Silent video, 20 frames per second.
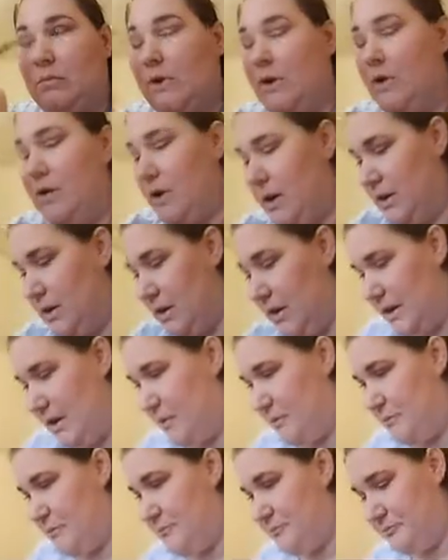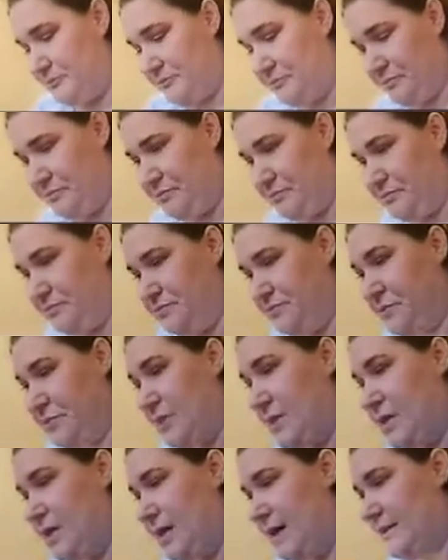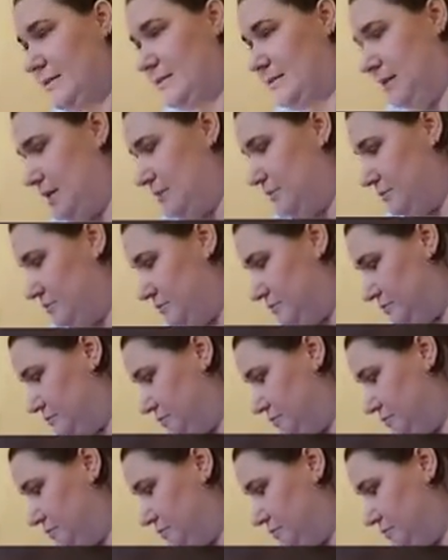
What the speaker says: Alright, now that's done.